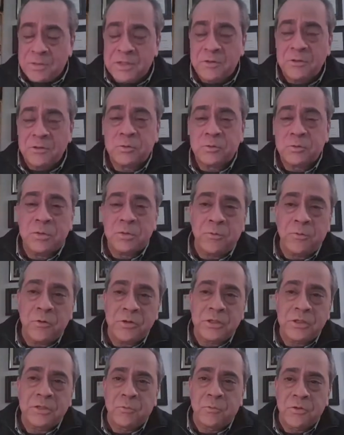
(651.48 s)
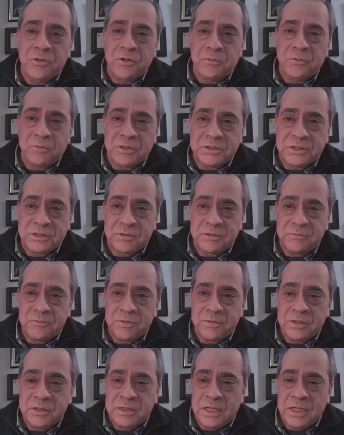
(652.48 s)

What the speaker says: But there's one point within Brazil